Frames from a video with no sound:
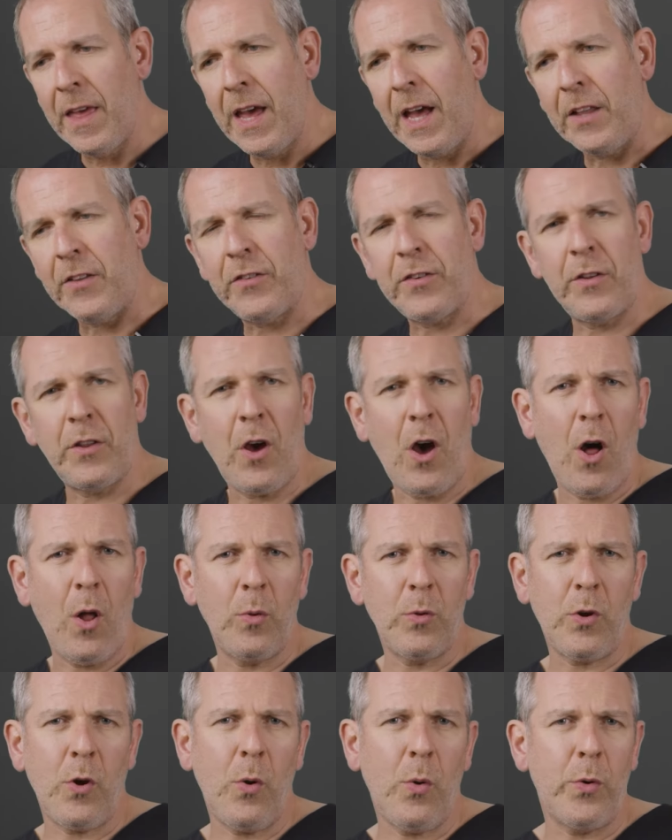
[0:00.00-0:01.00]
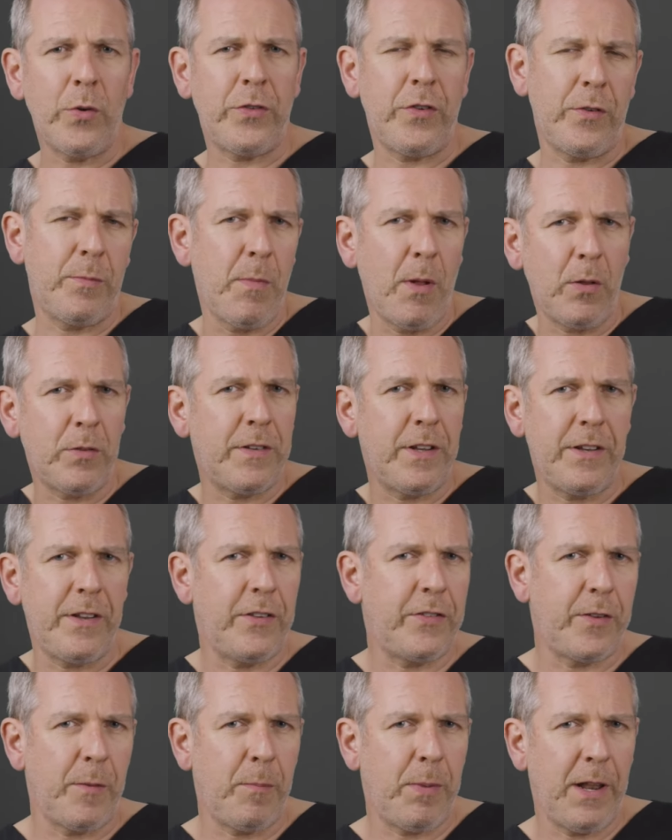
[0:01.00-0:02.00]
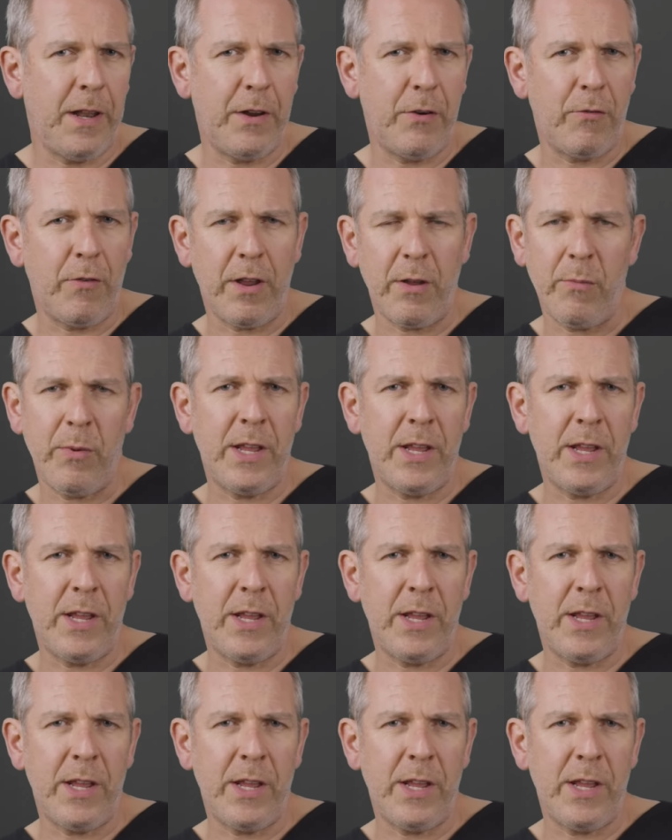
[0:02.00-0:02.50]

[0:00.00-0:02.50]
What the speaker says: And so the whole course is multidisciplinary.